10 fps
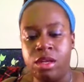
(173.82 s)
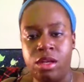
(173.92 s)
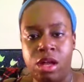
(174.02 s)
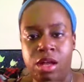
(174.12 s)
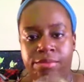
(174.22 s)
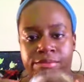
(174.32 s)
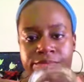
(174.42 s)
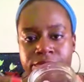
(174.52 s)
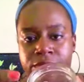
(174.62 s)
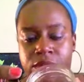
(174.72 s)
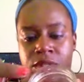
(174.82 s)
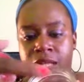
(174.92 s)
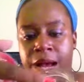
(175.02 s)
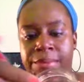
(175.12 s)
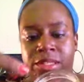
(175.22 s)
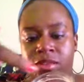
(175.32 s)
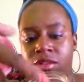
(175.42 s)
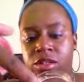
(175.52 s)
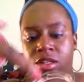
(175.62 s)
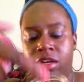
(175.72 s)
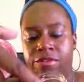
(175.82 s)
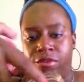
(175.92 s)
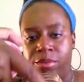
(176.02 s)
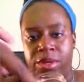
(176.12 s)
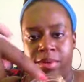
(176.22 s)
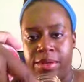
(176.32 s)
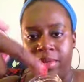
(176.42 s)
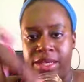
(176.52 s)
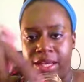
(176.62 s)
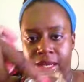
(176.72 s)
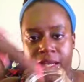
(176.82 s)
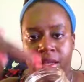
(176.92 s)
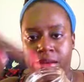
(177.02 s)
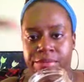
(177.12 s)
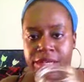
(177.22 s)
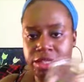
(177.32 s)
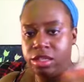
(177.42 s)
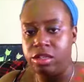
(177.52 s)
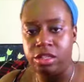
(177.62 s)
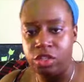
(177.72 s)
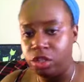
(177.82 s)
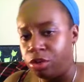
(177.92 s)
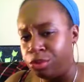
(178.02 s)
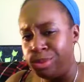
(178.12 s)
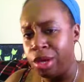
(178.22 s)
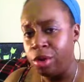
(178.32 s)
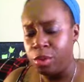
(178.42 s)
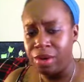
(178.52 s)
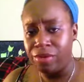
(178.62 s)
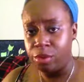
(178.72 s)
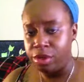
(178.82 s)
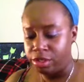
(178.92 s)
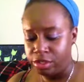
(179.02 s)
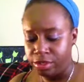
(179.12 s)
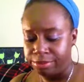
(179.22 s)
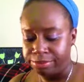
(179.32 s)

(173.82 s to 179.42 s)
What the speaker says: The top is good enough for me to be able to get in and mix it good, so whatever works.